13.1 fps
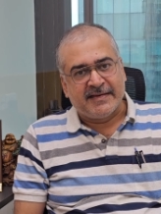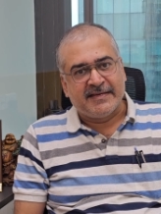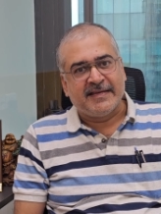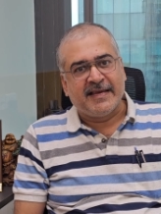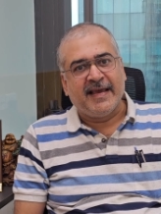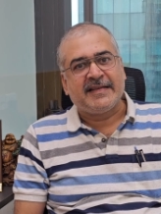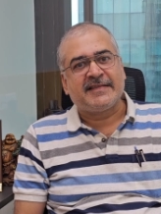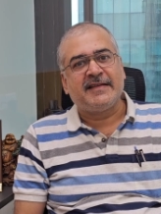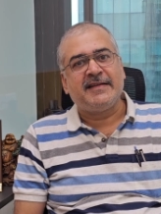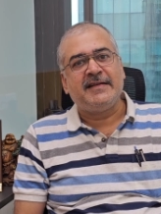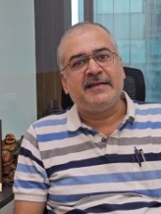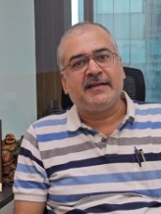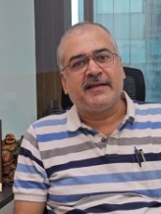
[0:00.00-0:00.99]
his
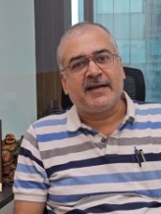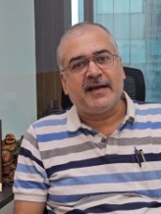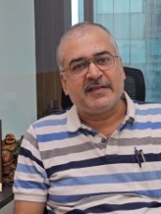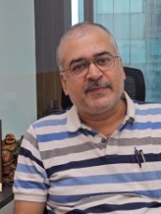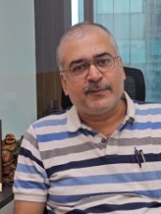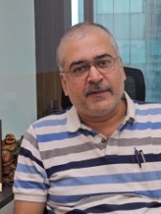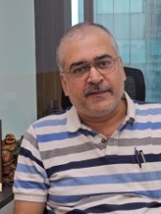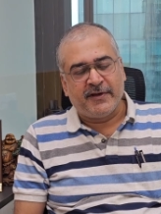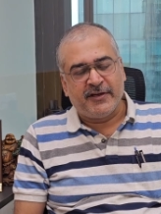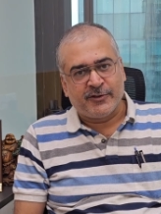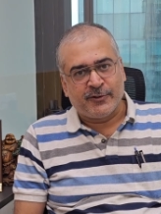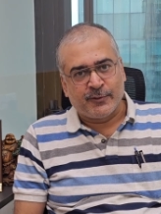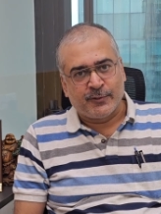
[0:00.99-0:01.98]
excellent grasp of
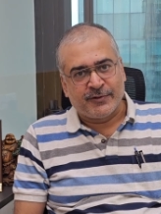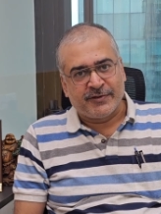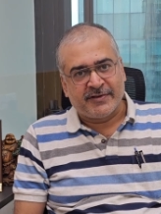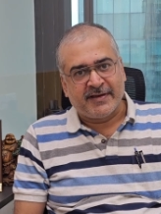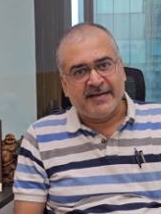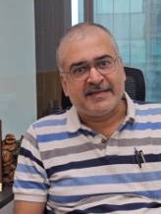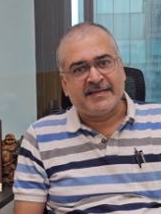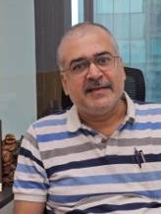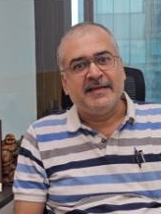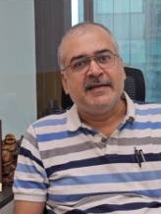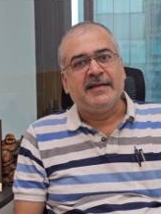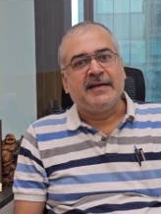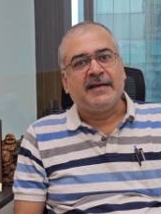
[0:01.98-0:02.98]
issues, his
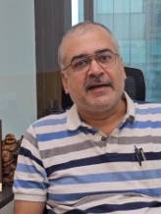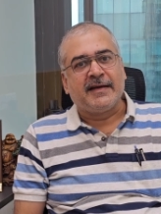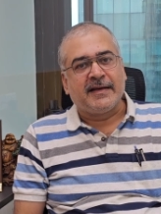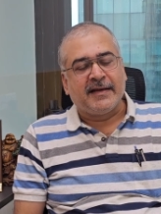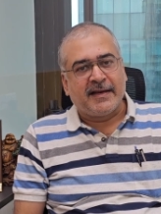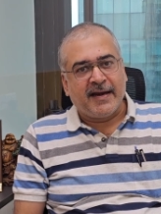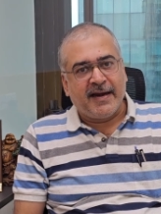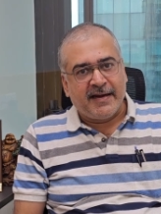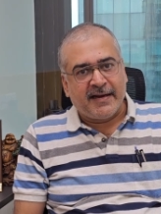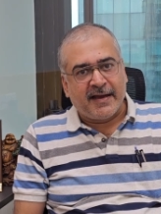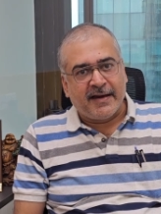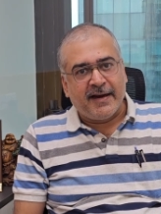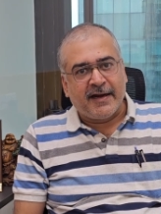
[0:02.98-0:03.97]
great
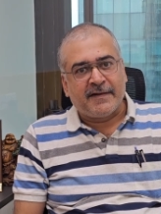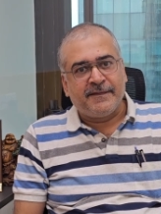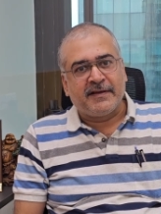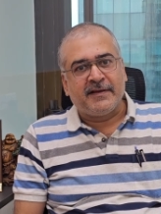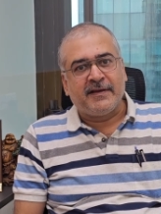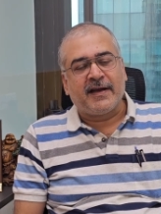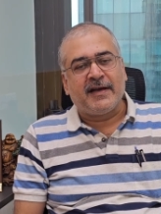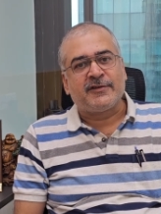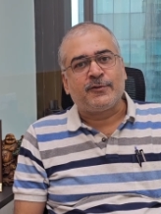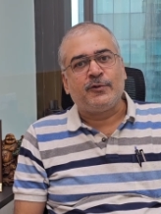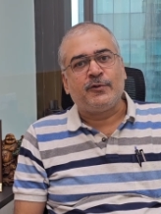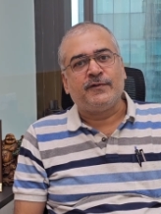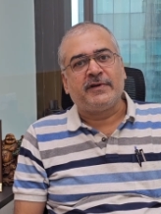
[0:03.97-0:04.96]
connect with
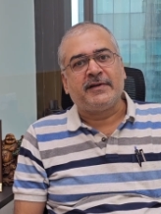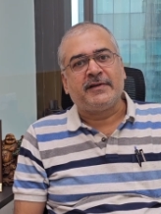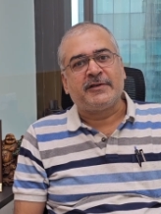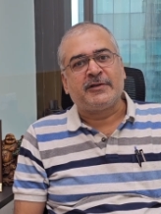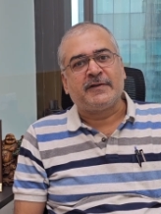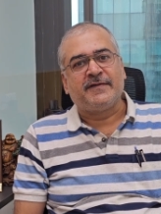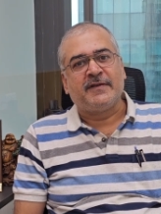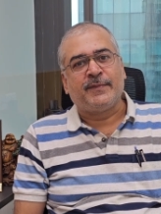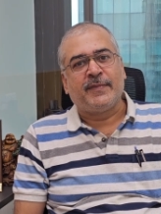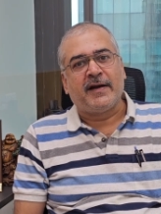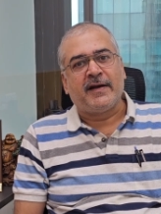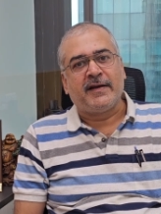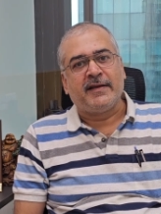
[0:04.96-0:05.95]
grassroots workers of the
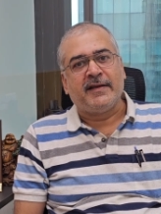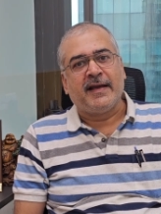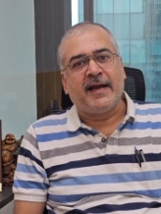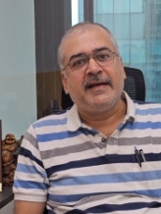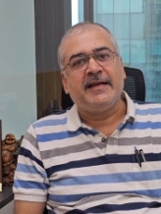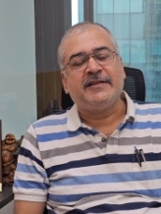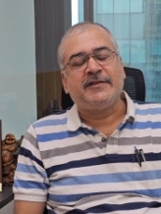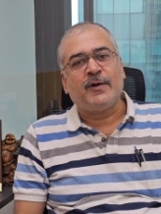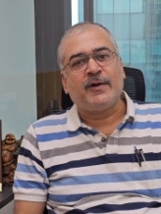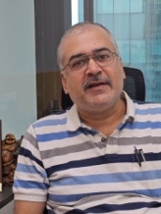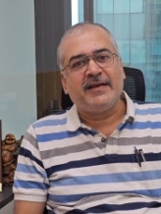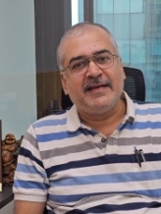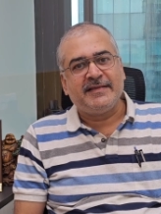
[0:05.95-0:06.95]
party, and his
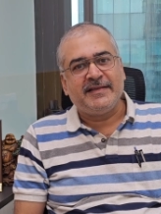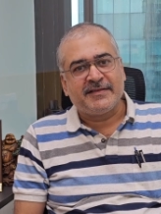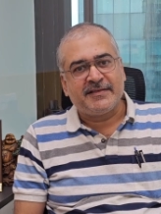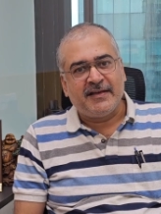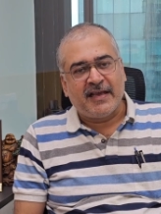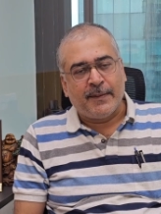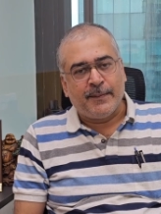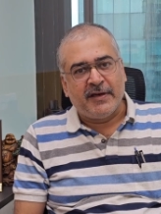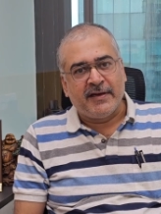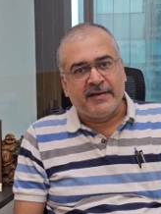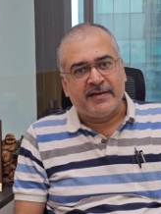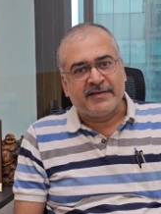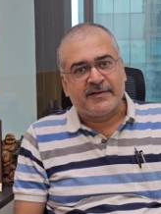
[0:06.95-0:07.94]
organizational
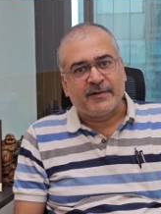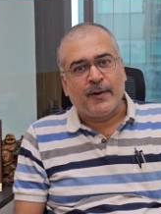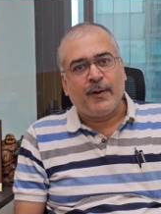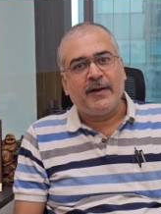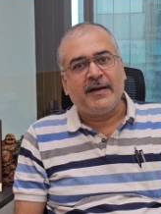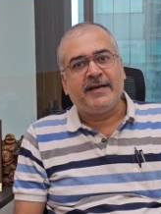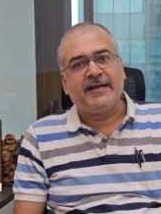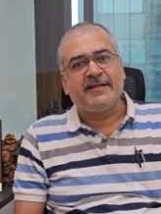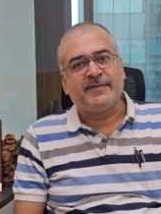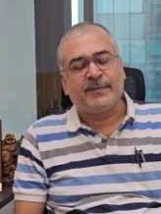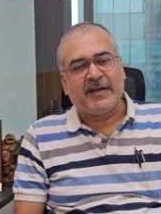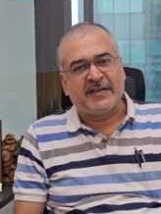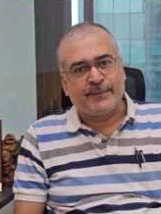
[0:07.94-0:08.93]
abilities, all are his
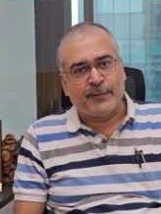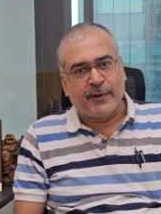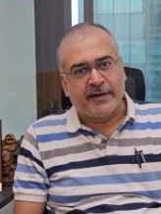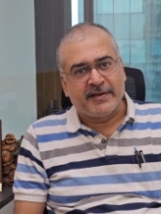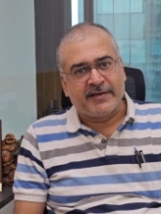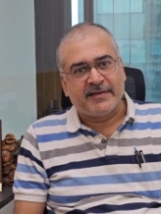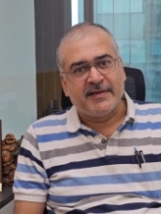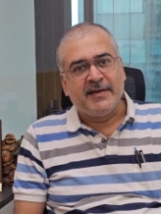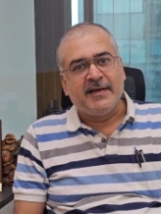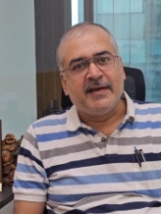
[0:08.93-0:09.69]
plus points.